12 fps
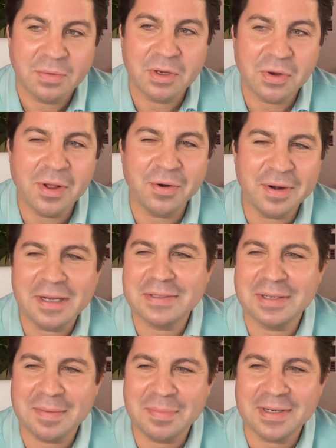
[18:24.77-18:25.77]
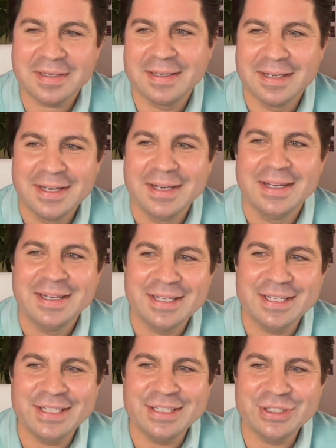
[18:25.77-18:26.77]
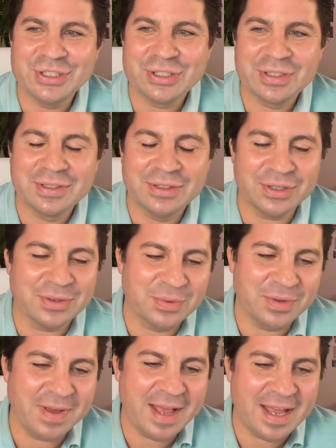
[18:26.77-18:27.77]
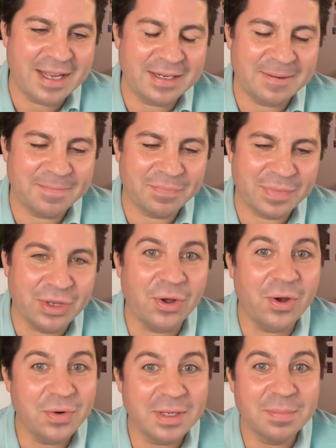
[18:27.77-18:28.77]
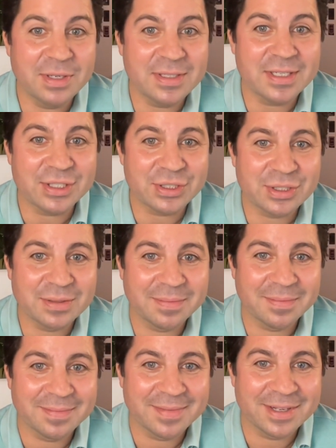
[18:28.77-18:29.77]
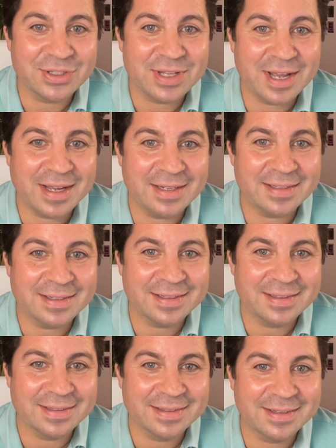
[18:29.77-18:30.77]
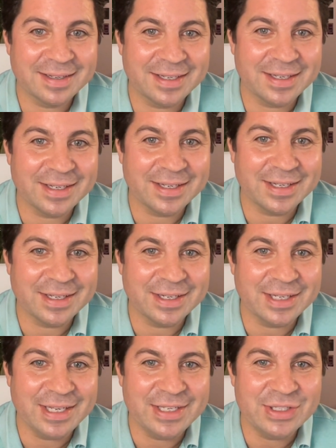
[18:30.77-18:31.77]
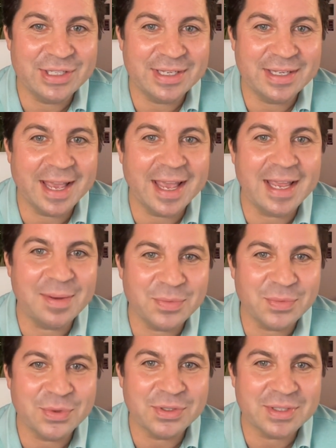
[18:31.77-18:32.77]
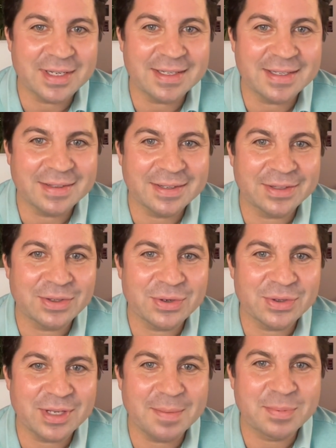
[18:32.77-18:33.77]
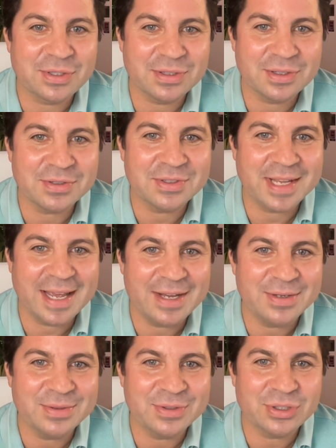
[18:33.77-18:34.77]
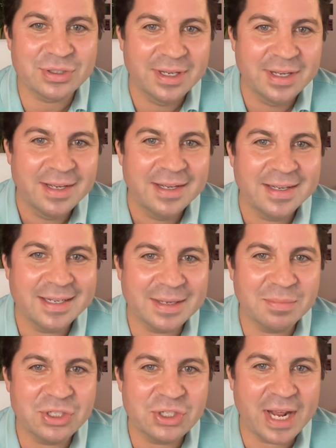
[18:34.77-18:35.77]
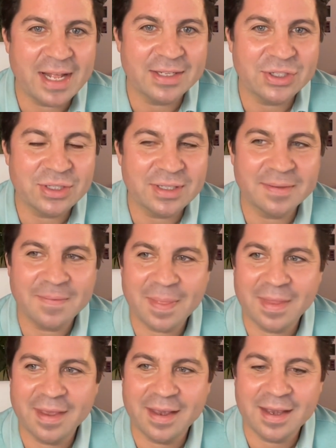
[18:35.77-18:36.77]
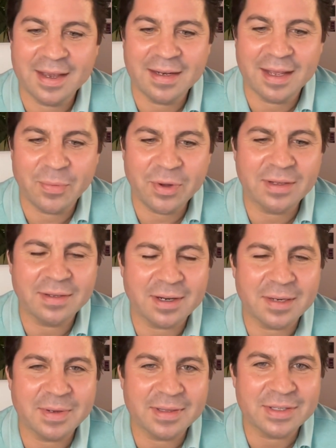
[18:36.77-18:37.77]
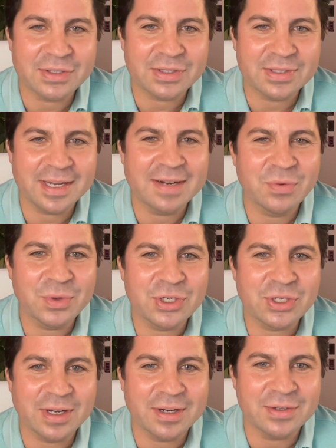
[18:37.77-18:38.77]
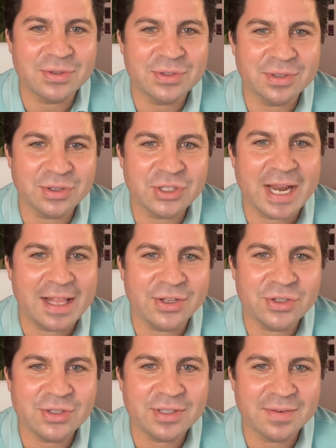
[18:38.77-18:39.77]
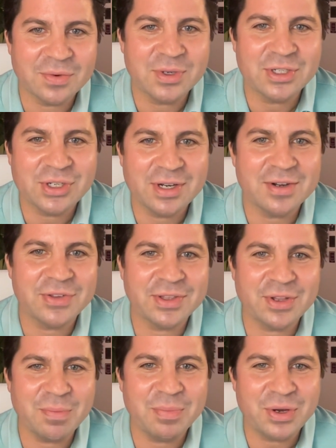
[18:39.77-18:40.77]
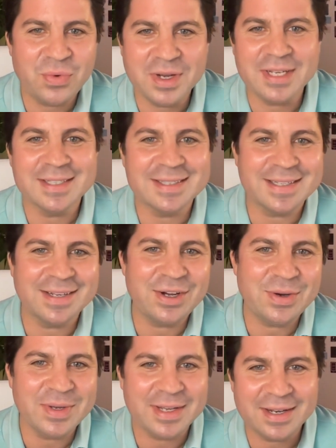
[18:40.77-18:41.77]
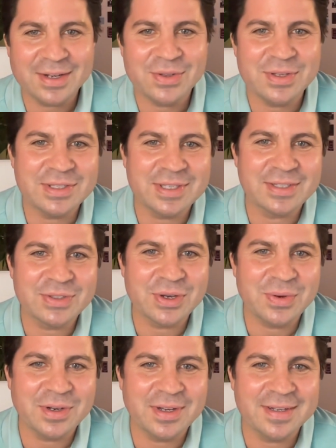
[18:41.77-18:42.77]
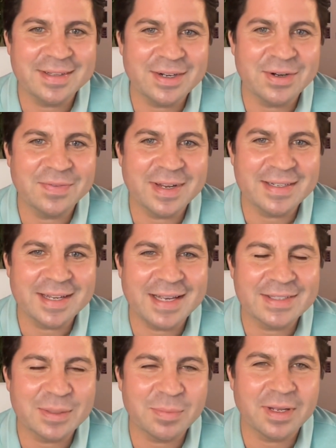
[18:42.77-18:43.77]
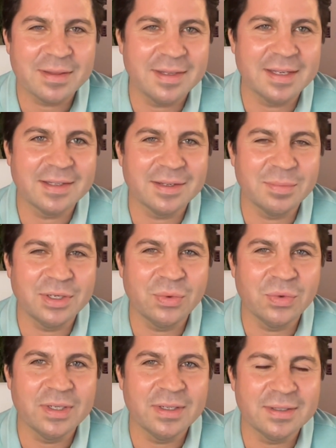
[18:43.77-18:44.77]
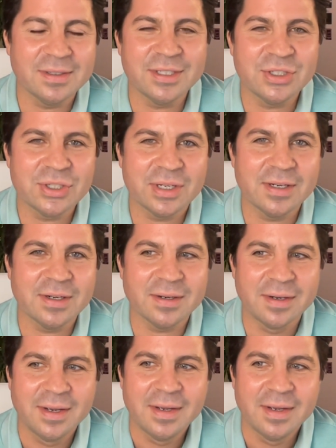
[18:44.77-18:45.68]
think we can go on to our next topic. Is look, we've had owning business is not an easy game. We'll say like there's ups, there's downs. It can be challenging, and I want to talk about this because not everyone shares their challenges. Everyone shares like their big wins and oh, we got all these things going on that are fantastic. But I think to be real and share